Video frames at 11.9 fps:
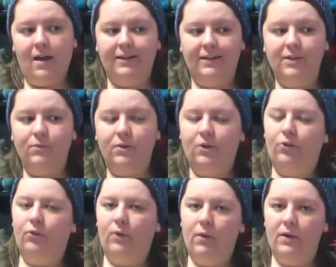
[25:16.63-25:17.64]
I didn't want to
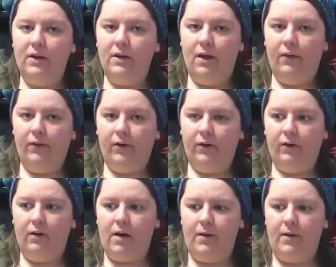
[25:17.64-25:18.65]
throw another